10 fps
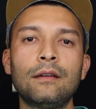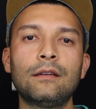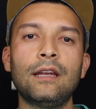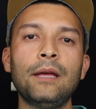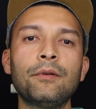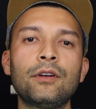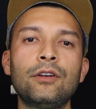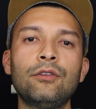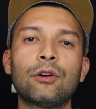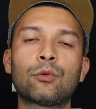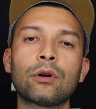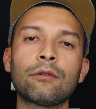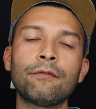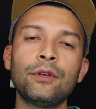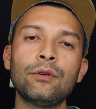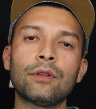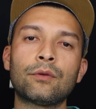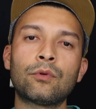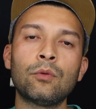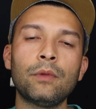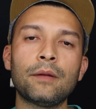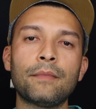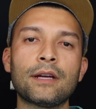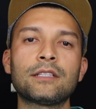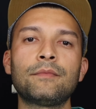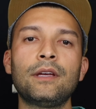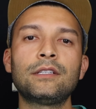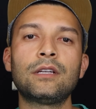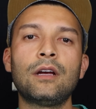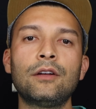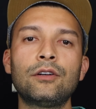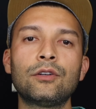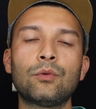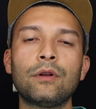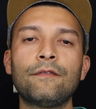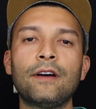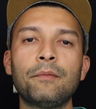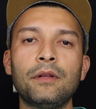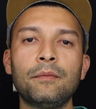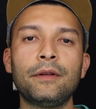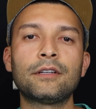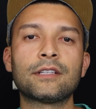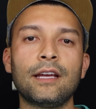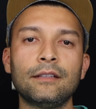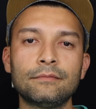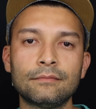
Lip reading: Today I'm going to do a quick review on the Rollerblade Maxxum Edge 125mm skate.